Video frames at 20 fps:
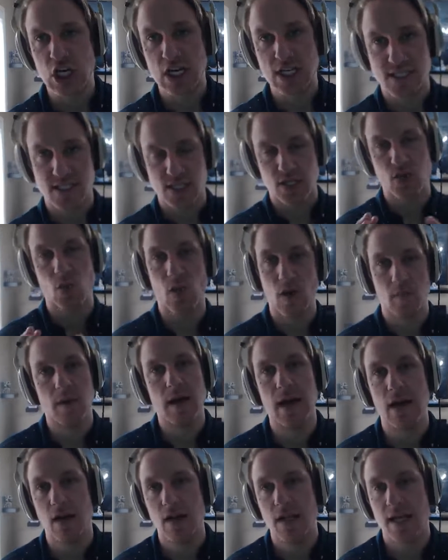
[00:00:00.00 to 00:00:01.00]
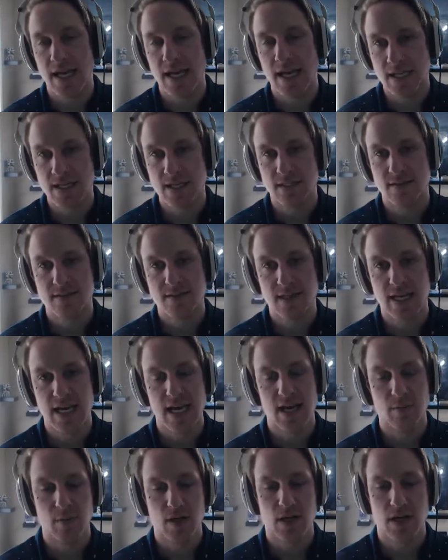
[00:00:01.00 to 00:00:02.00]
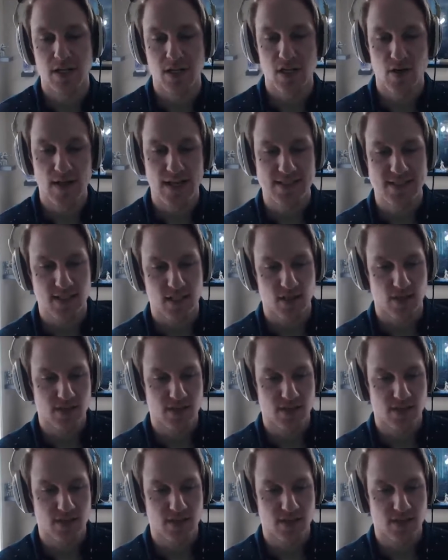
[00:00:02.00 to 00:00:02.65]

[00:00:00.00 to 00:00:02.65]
just a doorbell and a camera. That's a little